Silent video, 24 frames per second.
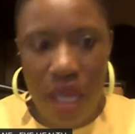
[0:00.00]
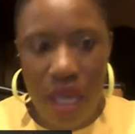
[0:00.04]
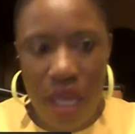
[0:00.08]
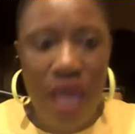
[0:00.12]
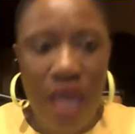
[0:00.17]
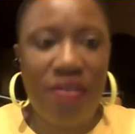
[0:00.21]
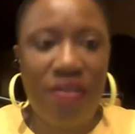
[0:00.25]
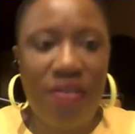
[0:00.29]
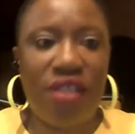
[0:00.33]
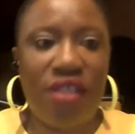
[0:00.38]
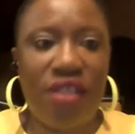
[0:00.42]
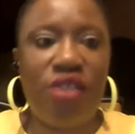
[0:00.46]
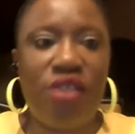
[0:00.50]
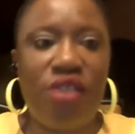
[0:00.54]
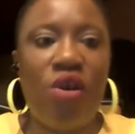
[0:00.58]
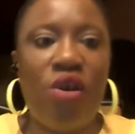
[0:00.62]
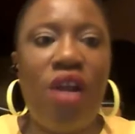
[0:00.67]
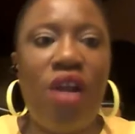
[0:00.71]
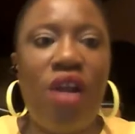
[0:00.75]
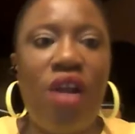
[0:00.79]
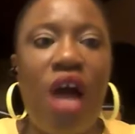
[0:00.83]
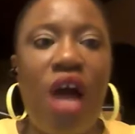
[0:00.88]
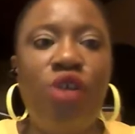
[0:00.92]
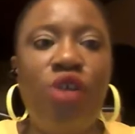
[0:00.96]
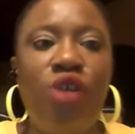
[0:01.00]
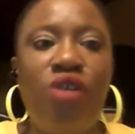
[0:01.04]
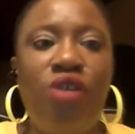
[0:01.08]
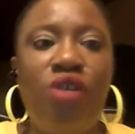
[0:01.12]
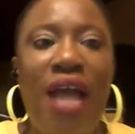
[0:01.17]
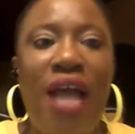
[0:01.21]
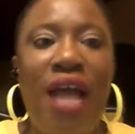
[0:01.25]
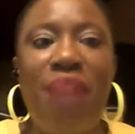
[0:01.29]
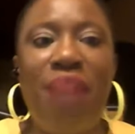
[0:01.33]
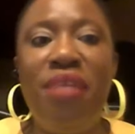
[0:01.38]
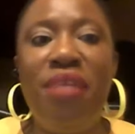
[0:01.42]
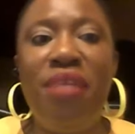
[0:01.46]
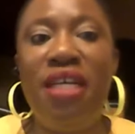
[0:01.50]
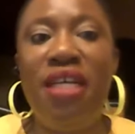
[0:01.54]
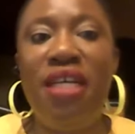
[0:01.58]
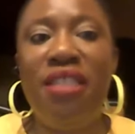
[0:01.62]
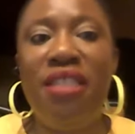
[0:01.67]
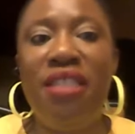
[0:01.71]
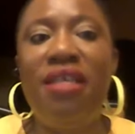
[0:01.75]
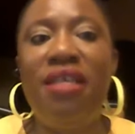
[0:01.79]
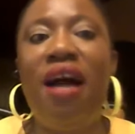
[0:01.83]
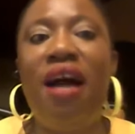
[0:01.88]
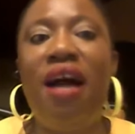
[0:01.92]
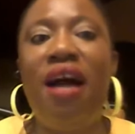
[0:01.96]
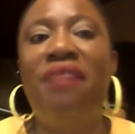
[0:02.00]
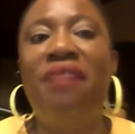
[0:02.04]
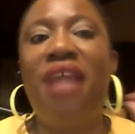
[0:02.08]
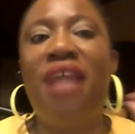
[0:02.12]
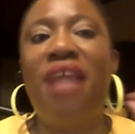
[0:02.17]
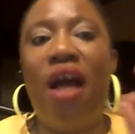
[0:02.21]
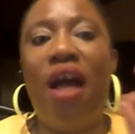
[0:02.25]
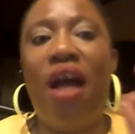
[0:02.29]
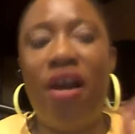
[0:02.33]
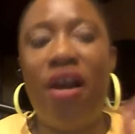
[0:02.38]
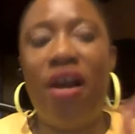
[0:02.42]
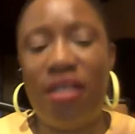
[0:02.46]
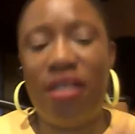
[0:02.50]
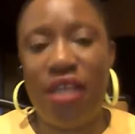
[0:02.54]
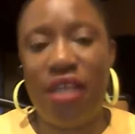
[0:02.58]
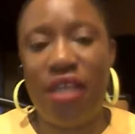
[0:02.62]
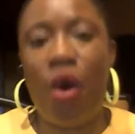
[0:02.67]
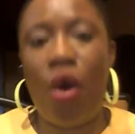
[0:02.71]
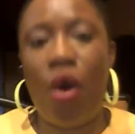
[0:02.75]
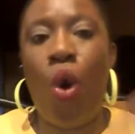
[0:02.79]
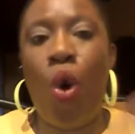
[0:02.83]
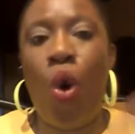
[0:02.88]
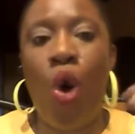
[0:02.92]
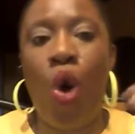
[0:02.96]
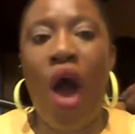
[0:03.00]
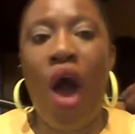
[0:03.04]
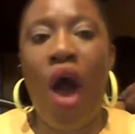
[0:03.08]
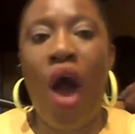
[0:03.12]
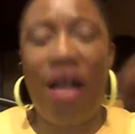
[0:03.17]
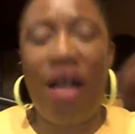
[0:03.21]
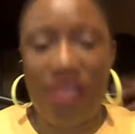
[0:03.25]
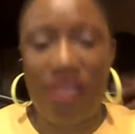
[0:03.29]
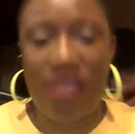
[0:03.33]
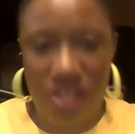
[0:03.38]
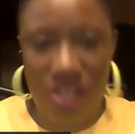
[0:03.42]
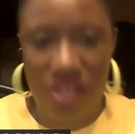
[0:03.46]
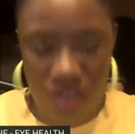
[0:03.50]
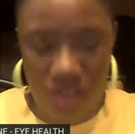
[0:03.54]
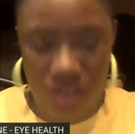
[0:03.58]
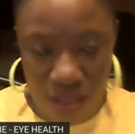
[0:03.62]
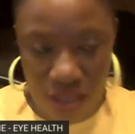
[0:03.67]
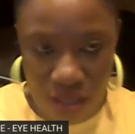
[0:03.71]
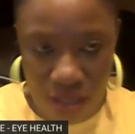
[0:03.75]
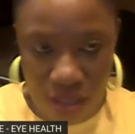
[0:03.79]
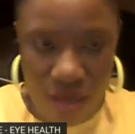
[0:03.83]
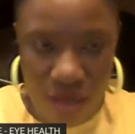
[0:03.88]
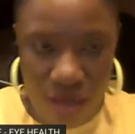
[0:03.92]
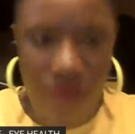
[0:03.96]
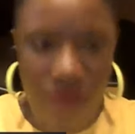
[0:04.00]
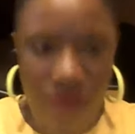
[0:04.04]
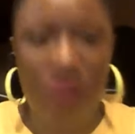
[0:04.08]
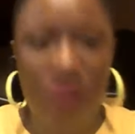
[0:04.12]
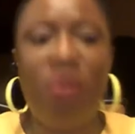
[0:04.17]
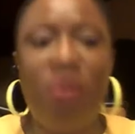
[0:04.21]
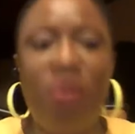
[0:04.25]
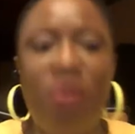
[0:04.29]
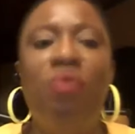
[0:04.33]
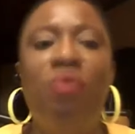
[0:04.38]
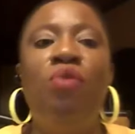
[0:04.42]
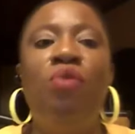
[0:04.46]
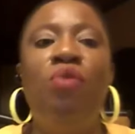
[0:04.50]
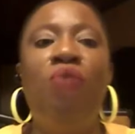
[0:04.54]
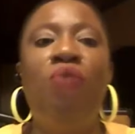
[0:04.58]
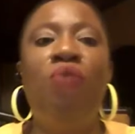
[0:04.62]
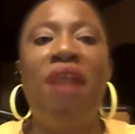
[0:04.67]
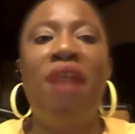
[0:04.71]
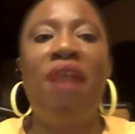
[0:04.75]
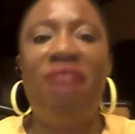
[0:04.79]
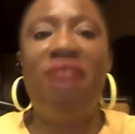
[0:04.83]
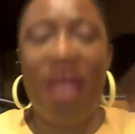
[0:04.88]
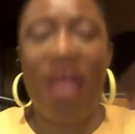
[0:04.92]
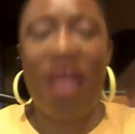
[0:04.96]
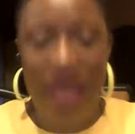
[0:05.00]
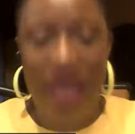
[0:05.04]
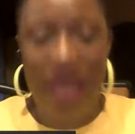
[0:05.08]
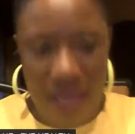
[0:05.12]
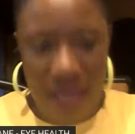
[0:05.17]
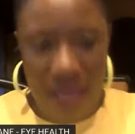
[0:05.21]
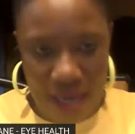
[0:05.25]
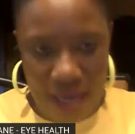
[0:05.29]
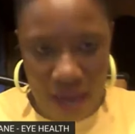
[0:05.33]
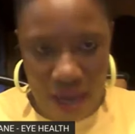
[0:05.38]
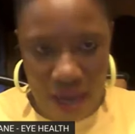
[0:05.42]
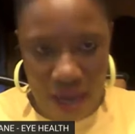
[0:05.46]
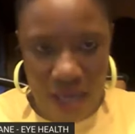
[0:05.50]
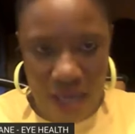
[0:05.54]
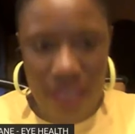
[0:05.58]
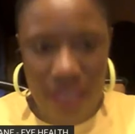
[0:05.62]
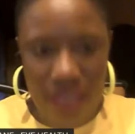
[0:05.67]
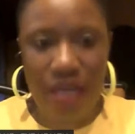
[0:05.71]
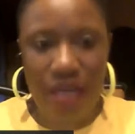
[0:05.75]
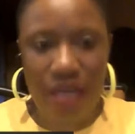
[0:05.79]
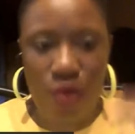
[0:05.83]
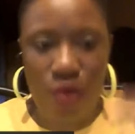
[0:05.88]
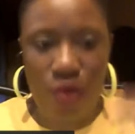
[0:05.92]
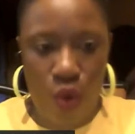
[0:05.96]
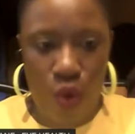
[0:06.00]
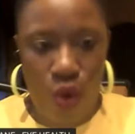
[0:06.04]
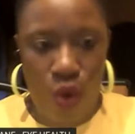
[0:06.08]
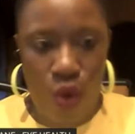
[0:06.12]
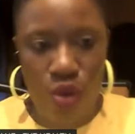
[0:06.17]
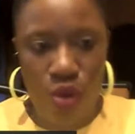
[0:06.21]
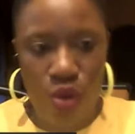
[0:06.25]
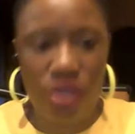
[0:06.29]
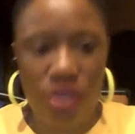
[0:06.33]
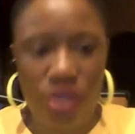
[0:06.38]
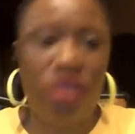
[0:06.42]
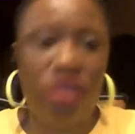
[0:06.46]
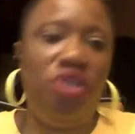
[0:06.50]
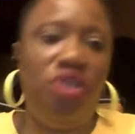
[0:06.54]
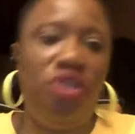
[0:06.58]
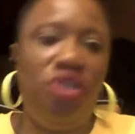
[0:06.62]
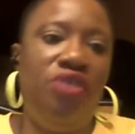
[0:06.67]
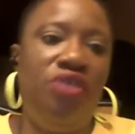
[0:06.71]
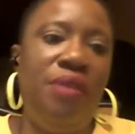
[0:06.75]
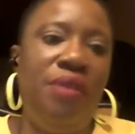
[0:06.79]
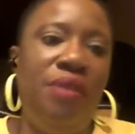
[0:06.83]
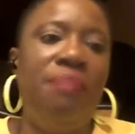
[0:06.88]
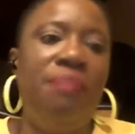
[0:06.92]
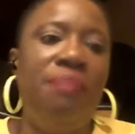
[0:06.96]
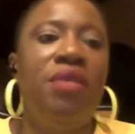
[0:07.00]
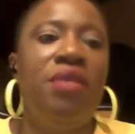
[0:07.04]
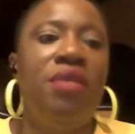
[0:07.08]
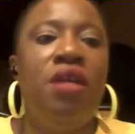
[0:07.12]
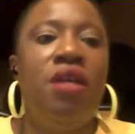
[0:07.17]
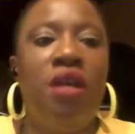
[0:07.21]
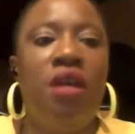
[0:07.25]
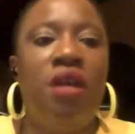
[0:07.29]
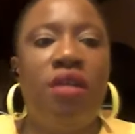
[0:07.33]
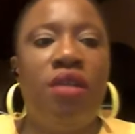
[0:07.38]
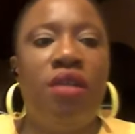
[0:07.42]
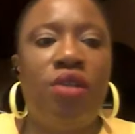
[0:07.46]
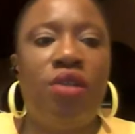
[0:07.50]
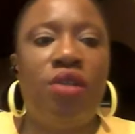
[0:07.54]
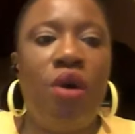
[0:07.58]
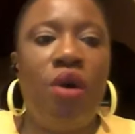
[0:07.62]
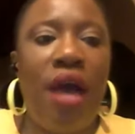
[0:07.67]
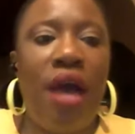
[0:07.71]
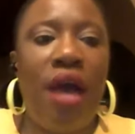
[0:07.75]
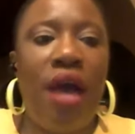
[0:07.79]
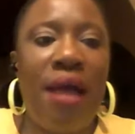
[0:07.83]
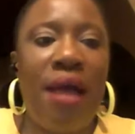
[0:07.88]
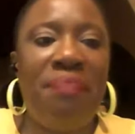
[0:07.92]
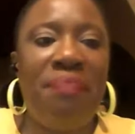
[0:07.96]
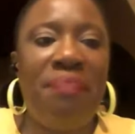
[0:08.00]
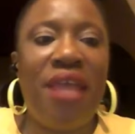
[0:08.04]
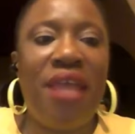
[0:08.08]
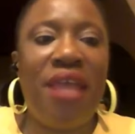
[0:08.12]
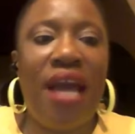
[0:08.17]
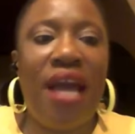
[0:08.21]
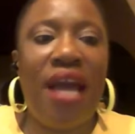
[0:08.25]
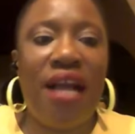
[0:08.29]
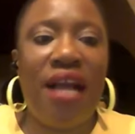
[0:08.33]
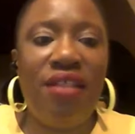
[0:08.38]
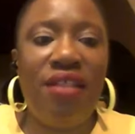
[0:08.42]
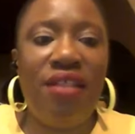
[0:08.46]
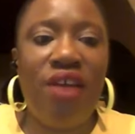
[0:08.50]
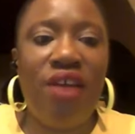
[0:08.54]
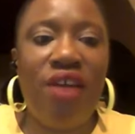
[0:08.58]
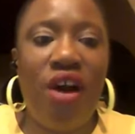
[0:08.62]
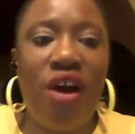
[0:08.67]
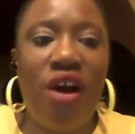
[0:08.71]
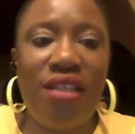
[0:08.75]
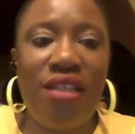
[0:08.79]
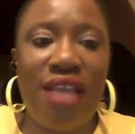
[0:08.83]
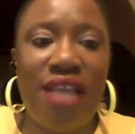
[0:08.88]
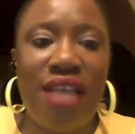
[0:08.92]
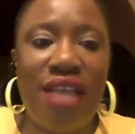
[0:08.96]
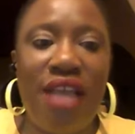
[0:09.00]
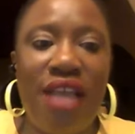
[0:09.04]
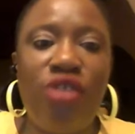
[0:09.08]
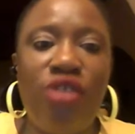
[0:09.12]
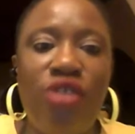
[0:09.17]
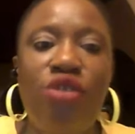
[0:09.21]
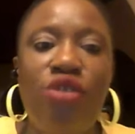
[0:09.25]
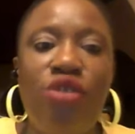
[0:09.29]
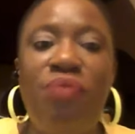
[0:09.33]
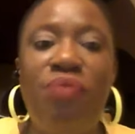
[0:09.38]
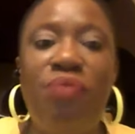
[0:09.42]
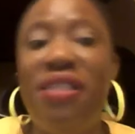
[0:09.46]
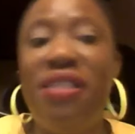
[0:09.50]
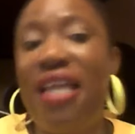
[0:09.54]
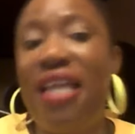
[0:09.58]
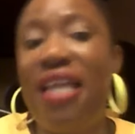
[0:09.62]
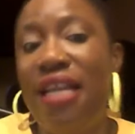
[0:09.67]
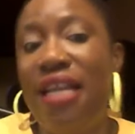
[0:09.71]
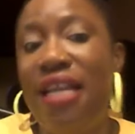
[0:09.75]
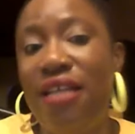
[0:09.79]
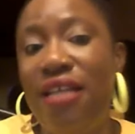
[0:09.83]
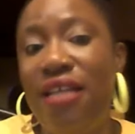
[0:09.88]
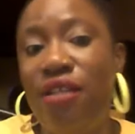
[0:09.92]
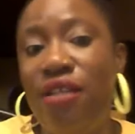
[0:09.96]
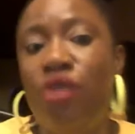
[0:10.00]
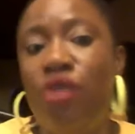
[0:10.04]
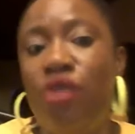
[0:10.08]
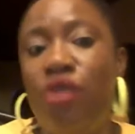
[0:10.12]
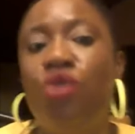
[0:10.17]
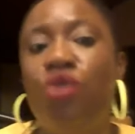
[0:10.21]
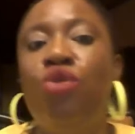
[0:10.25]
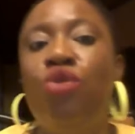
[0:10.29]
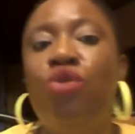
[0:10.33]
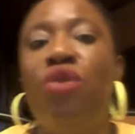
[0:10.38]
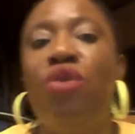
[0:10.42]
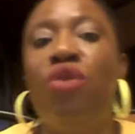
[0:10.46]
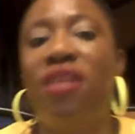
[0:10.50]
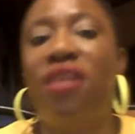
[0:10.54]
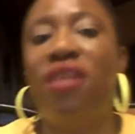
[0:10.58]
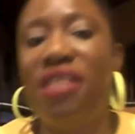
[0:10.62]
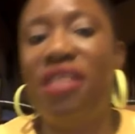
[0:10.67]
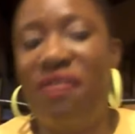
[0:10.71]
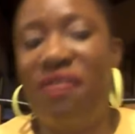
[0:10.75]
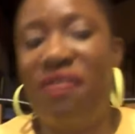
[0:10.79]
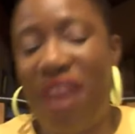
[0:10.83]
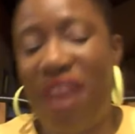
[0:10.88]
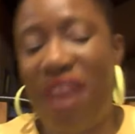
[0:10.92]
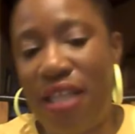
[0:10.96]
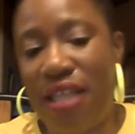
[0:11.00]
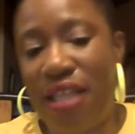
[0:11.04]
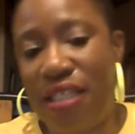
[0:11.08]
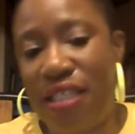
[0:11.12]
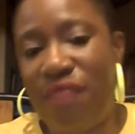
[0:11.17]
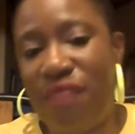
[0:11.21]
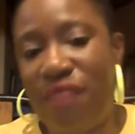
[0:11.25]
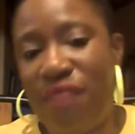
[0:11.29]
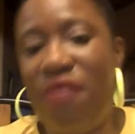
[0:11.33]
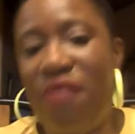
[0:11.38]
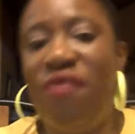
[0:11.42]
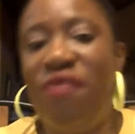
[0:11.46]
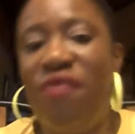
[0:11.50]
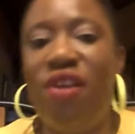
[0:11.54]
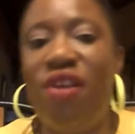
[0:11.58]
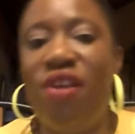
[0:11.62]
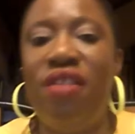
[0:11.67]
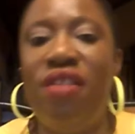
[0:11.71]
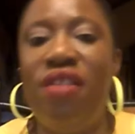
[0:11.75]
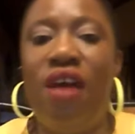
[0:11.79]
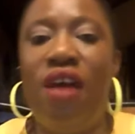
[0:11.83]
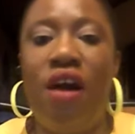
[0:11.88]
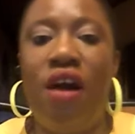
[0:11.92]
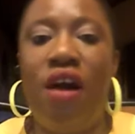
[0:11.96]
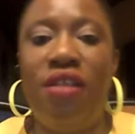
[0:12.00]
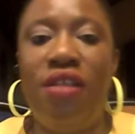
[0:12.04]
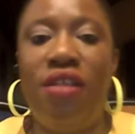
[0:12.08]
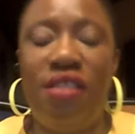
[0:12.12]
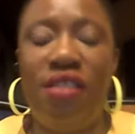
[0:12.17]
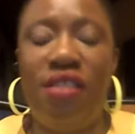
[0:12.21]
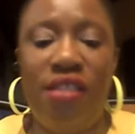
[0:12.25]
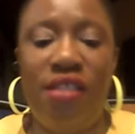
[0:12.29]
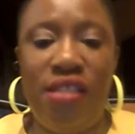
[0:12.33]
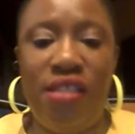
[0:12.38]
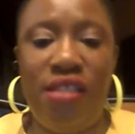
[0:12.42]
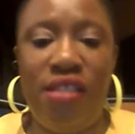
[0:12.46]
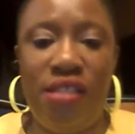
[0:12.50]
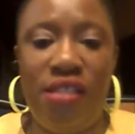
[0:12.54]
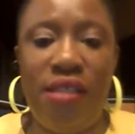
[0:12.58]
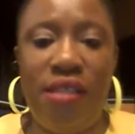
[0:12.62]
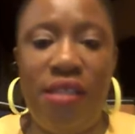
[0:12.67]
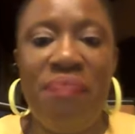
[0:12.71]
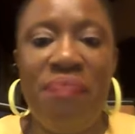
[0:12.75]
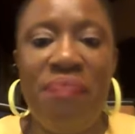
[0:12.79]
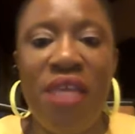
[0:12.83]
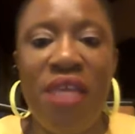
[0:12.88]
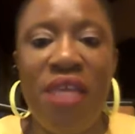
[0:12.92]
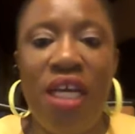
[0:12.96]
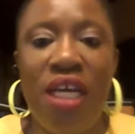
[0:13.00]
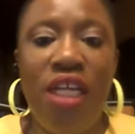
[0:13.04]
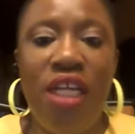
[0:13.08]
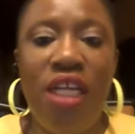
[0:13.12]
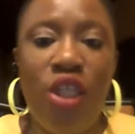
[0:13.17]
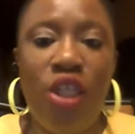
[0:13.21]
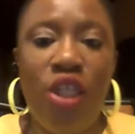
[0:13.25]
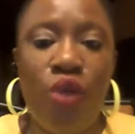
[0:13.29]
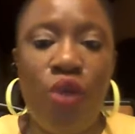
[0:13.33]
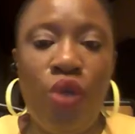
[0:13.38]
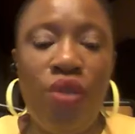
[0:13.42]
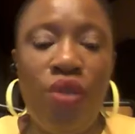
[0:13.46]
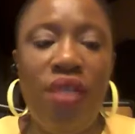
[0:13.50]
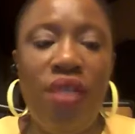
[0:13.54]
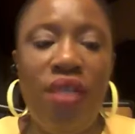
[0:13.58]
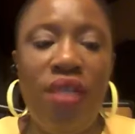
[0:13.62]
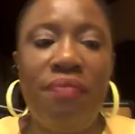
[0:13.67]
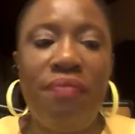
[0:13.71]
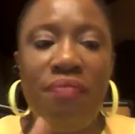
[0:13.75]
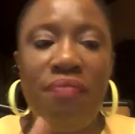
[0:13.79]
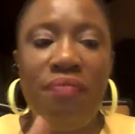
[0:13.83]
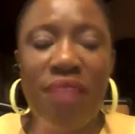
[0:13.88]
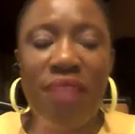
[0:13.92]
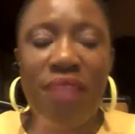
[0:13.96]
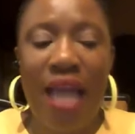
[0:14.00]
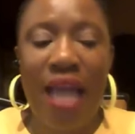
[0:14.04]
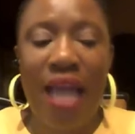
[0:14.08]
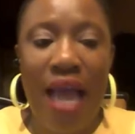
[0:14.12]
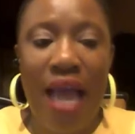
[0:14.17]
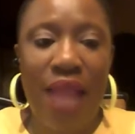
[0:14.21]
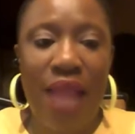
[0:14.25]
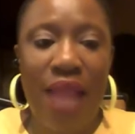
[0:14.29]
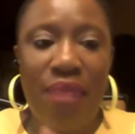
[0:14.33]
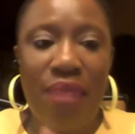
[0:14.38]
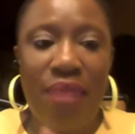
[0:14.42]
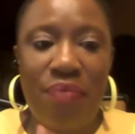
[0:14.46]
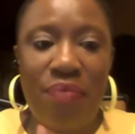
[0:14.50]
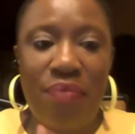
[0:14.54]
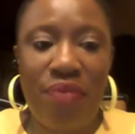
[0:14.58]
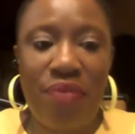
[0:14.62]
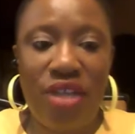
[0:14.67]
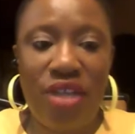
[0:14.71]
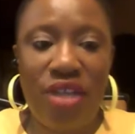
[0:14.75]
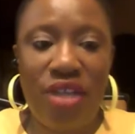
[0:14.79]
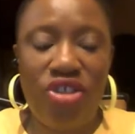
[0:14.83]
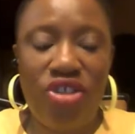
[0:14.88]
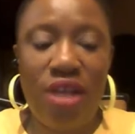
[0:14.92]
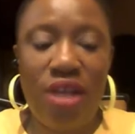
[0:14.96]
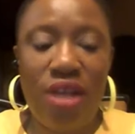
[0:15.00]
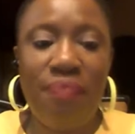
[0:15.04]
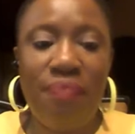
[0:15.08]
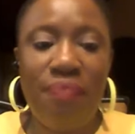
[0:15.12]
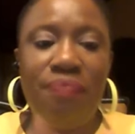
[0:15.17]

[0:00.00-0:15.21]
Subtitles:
This is on how should I be eating after a heart attack or heart surgery for people who have had heart attack or surgery. So, a healthy heart diet should be tailored to your risk factors for further heart disease, including high blood pressure,